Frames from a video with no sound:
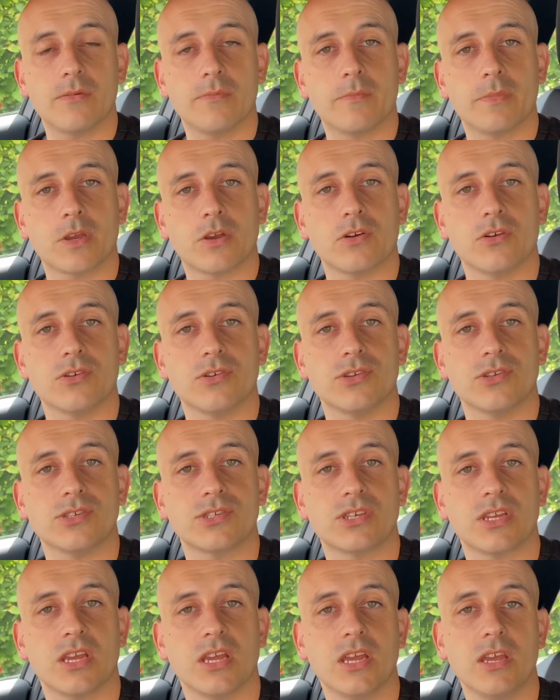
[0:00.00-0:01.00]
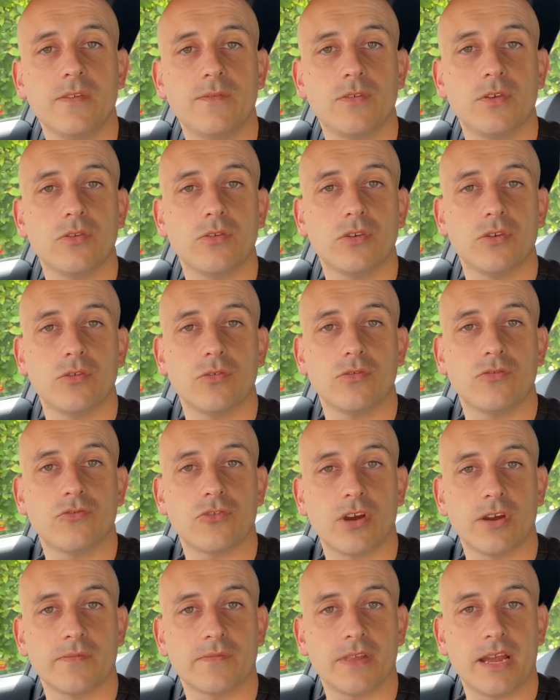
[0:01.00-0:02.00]
because if you do
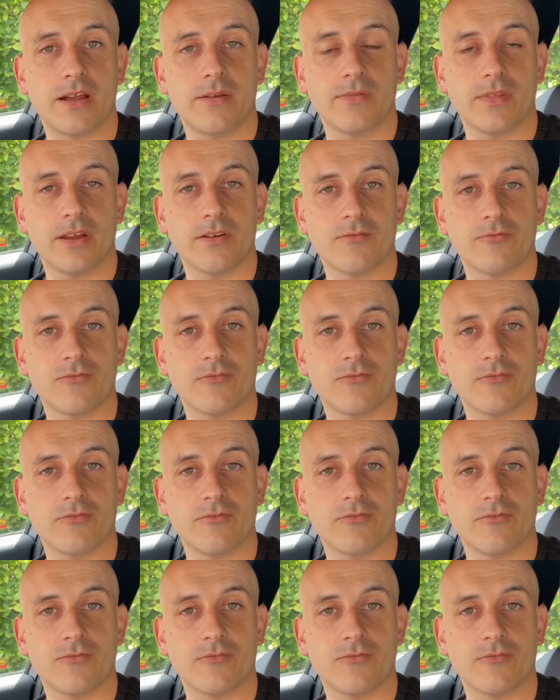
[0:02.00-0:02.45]
drive down that